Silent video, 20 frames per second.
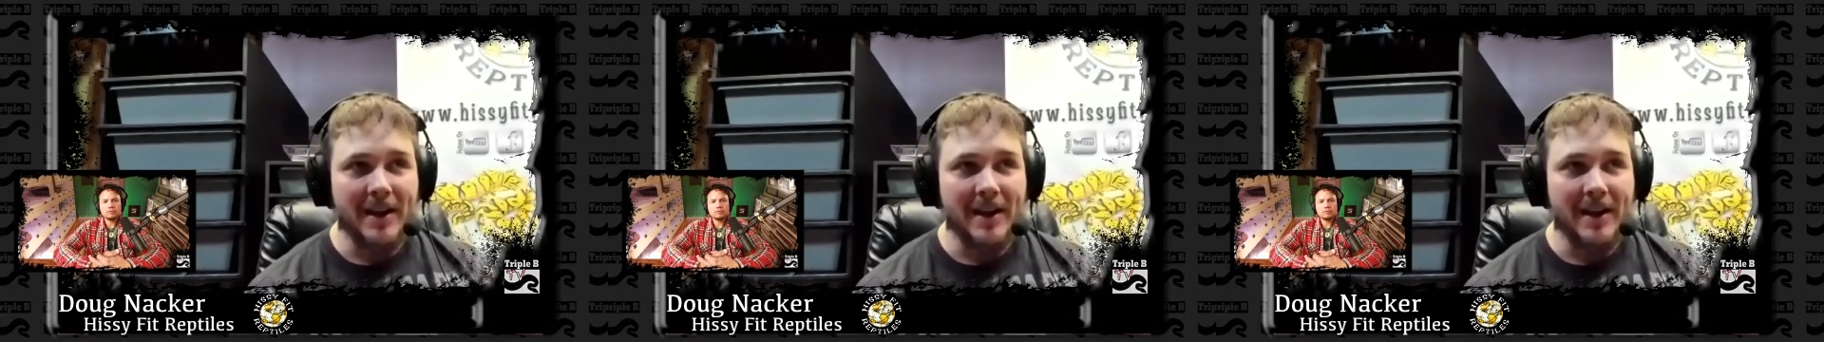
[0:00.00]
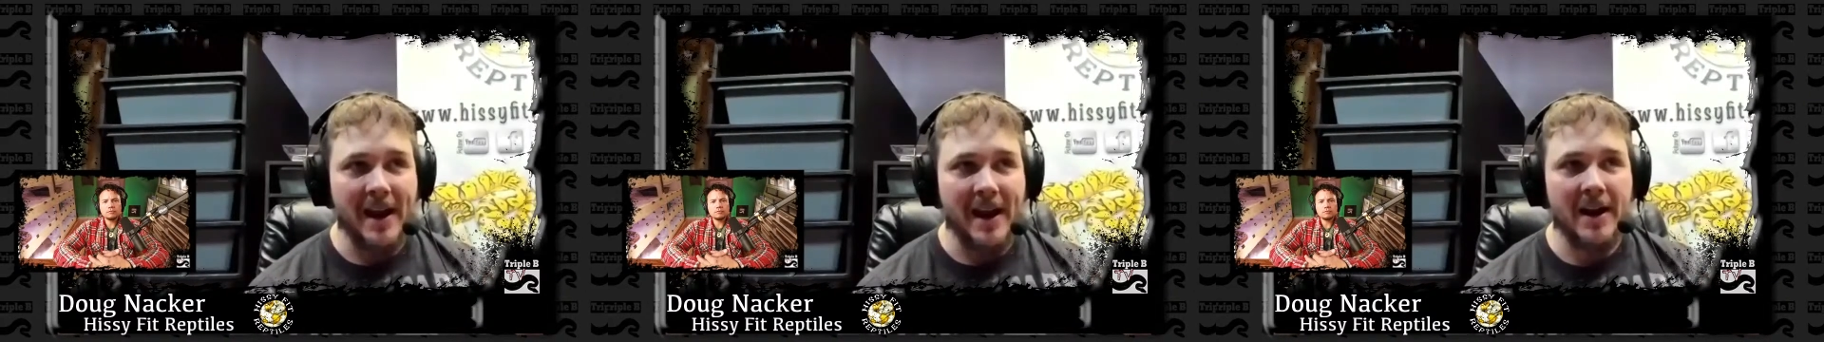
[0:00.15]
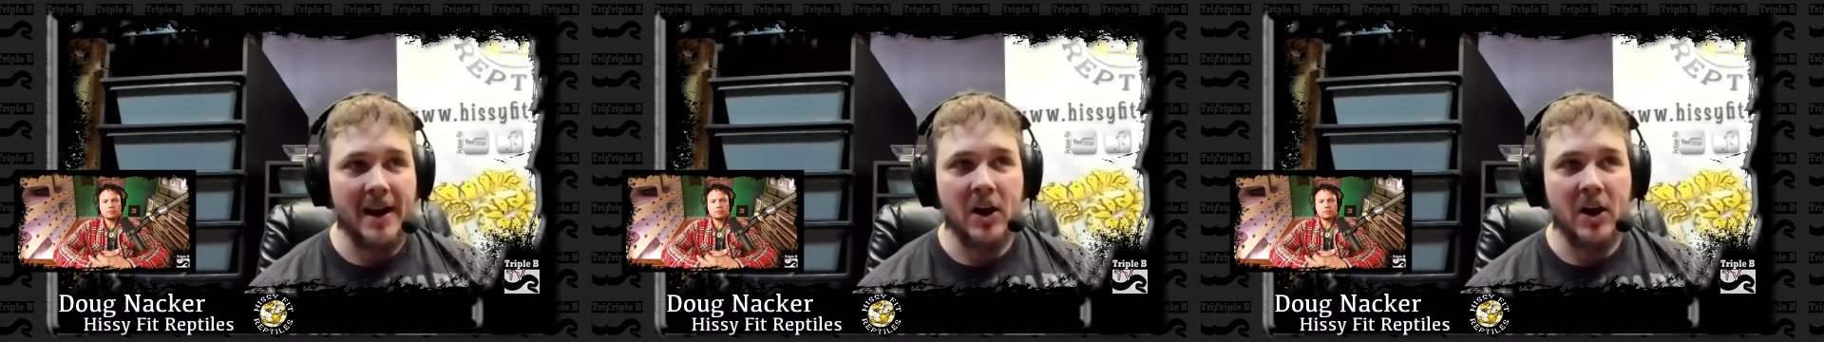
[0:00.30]

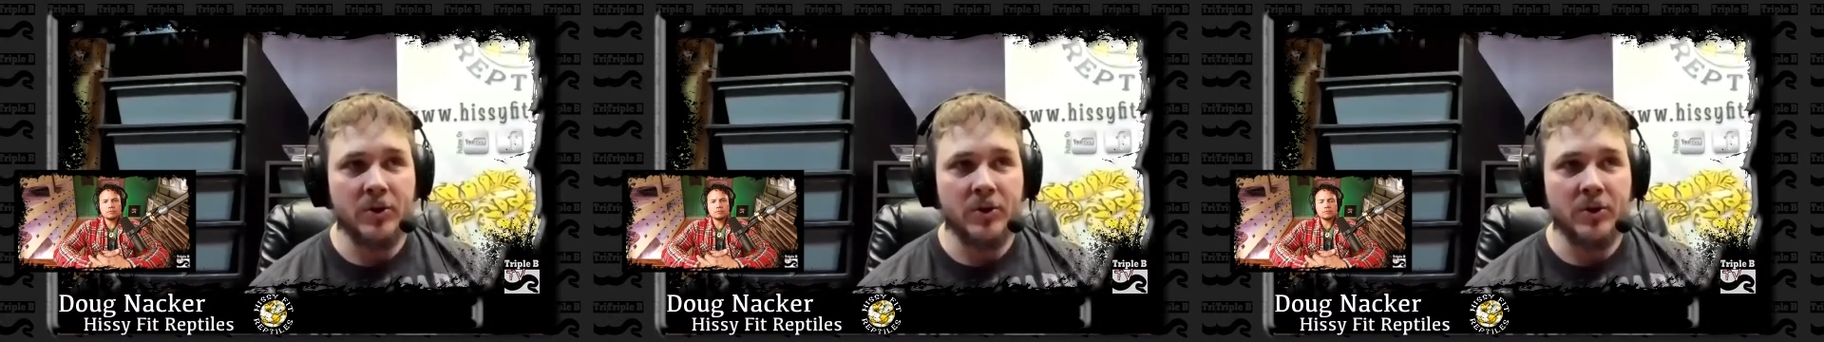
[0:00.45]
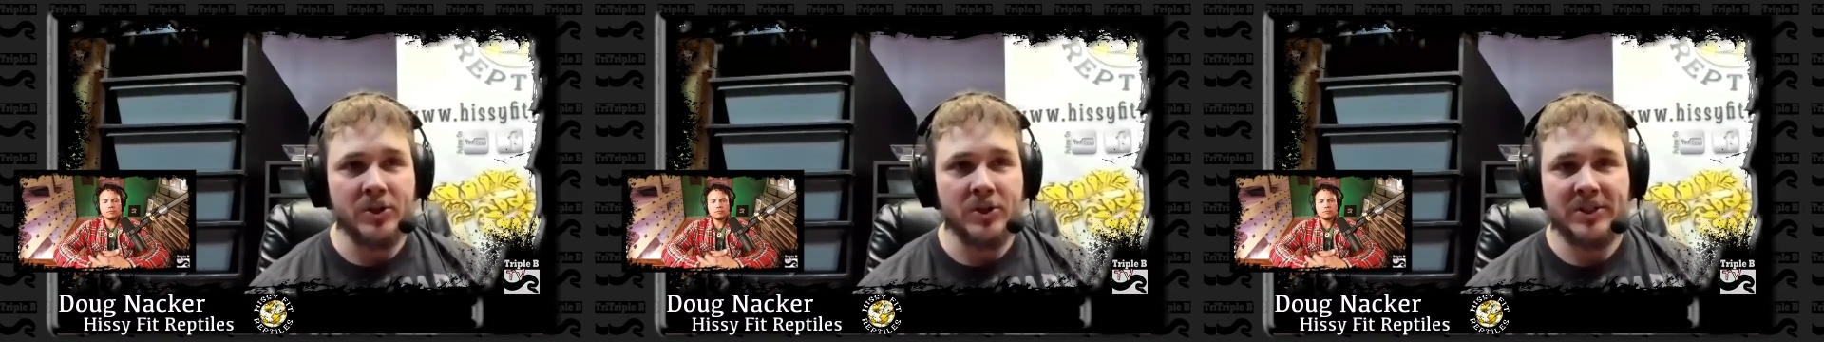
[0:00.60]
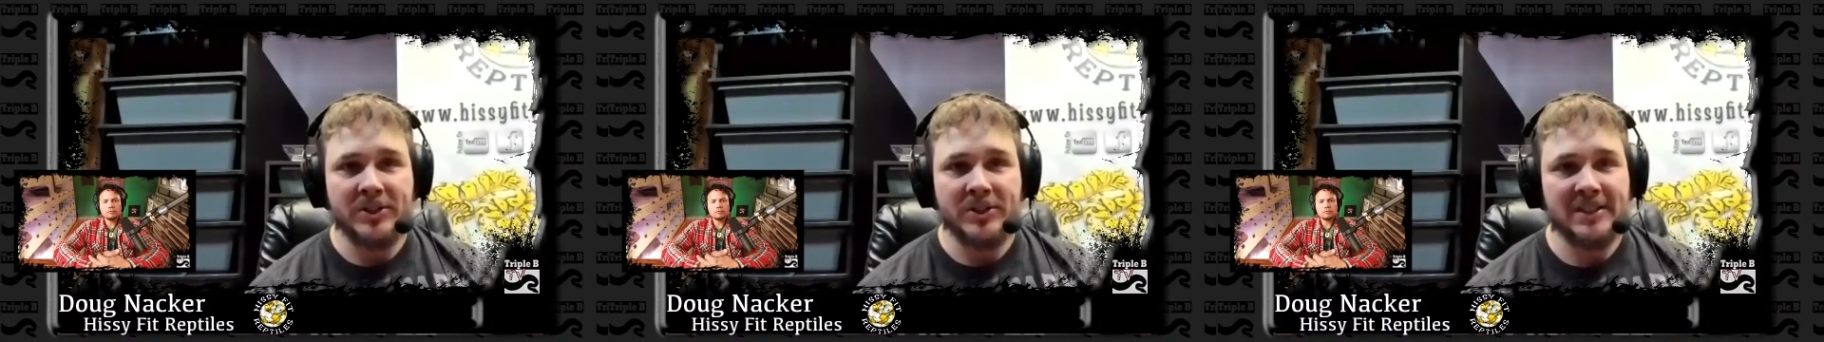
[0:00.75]
8
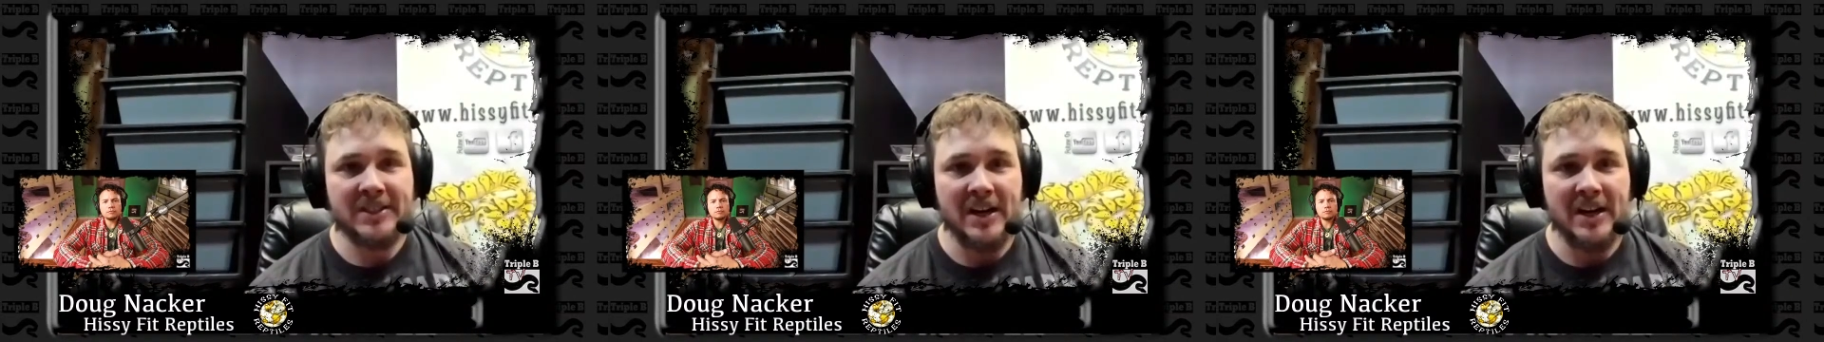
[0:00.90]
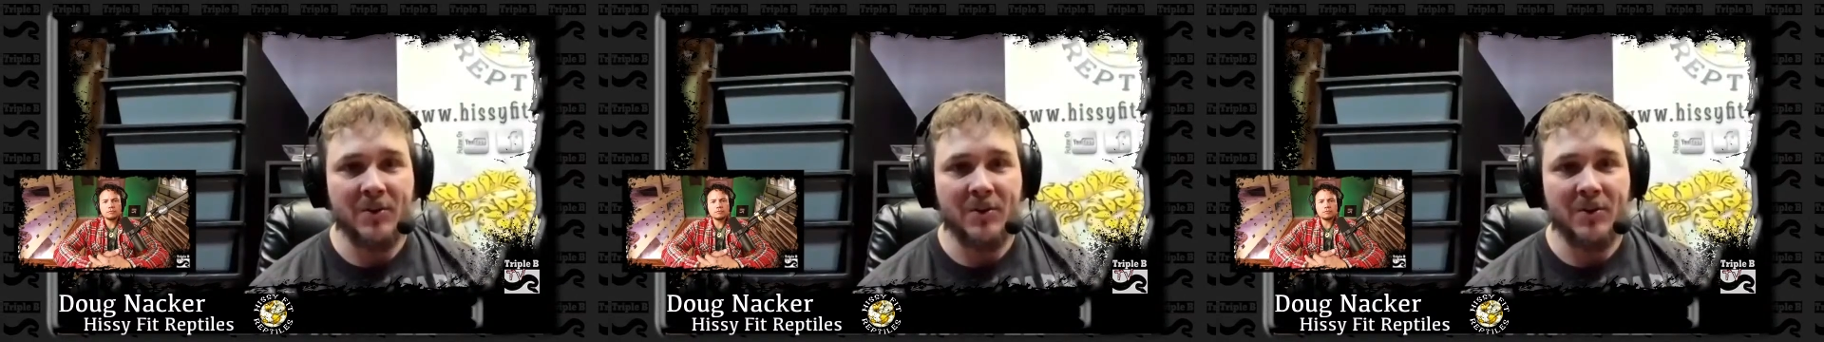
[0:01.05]
hours or 16